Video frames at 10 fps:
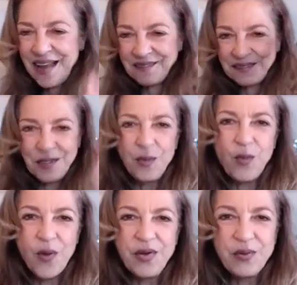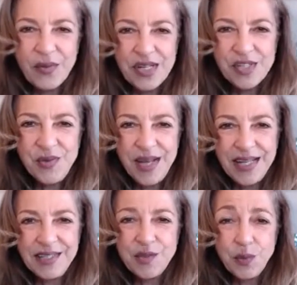Every one
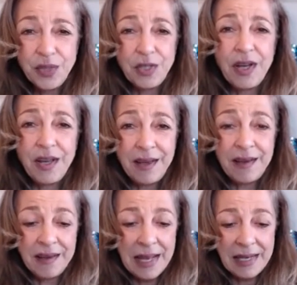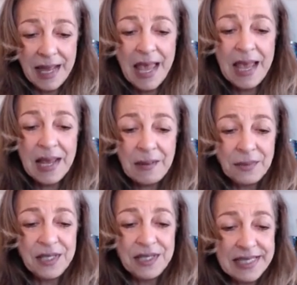resonates with uh, an A,
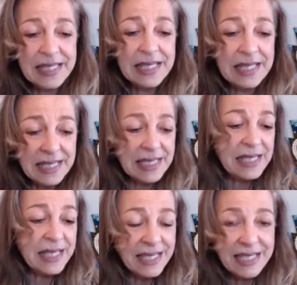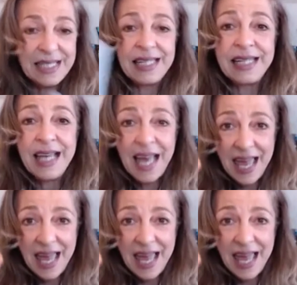B, C, D, E,